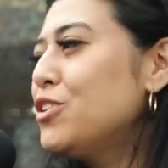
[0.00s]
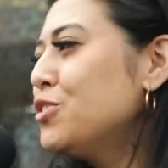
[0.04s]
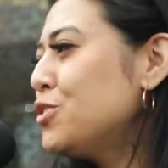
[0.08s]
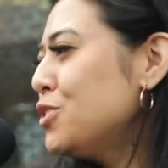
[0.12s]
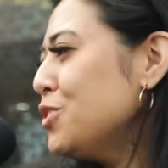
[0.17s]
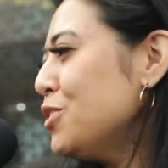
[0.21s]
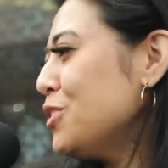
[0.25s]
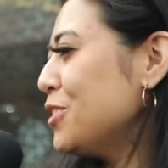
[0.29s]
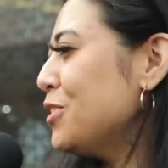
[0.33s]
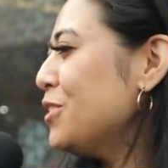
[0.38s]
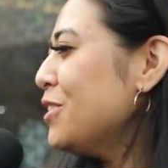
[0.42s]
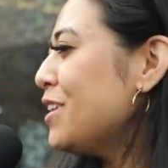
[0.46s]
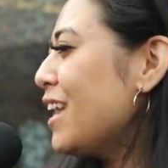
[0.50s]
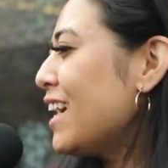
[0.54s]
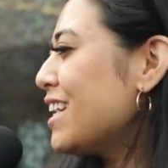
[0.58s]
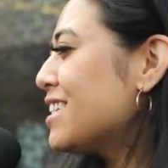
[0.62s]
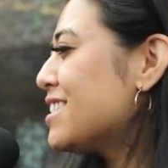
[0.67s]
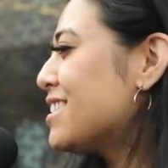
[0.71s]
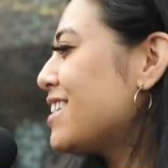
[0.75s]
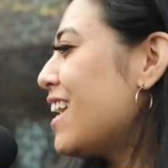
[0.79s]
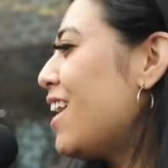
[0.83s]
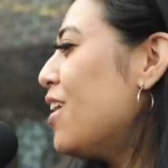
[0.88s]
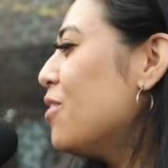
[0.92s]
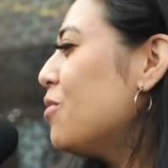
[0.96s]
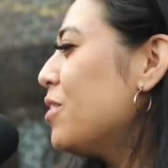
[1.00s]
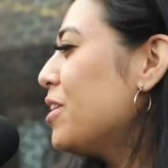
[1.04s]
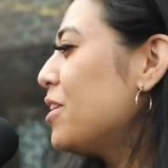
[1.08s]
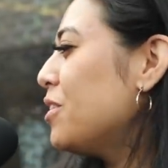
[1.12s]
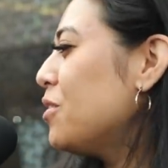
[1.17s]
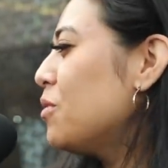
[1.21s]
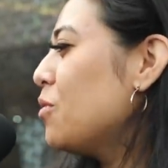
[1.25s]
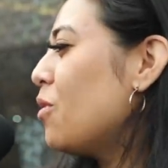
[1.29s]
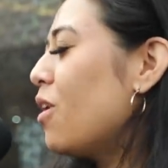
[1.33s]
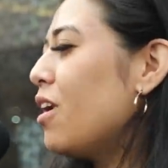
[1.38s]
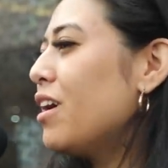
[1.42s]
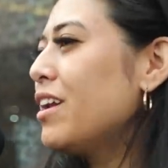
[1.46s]
You do you, like style what
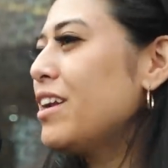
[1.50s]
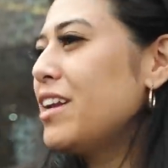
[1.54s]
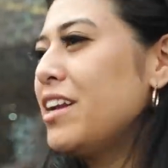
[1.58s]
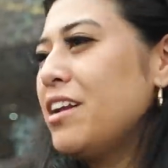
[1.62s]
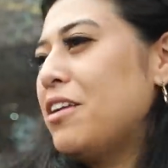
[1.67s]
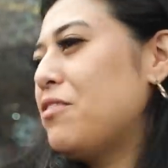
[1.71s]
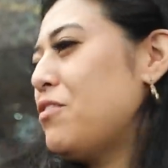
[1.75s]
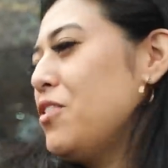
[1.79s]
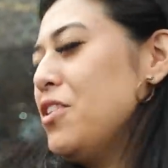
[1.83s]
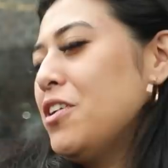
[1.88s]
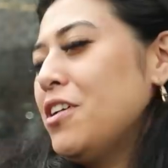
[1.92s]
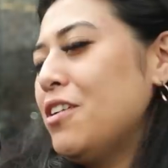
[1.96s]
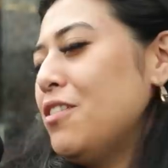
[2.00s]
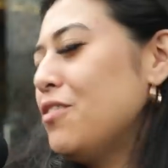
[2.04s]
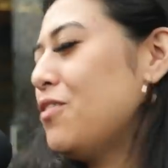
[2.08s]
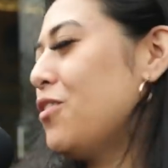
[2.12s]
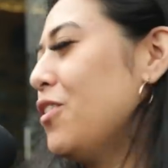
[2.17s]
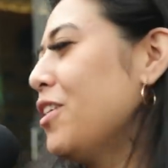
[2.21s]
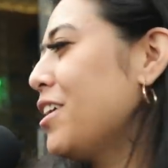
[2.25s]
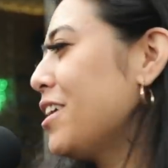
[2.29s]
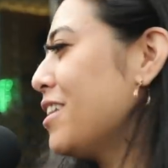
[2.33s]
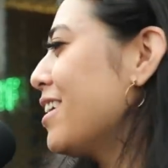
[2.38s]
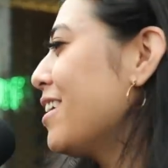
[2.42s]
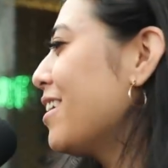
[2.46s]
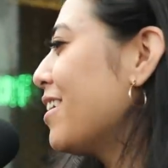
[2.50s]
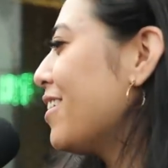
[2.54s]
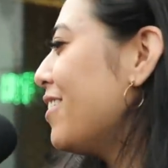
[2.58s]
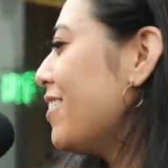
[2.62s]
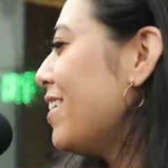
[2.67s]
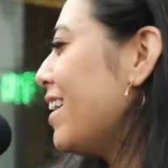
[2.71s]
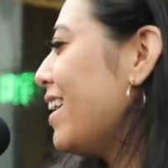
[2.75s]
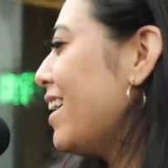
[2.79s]
you want, and if you can afford it, then go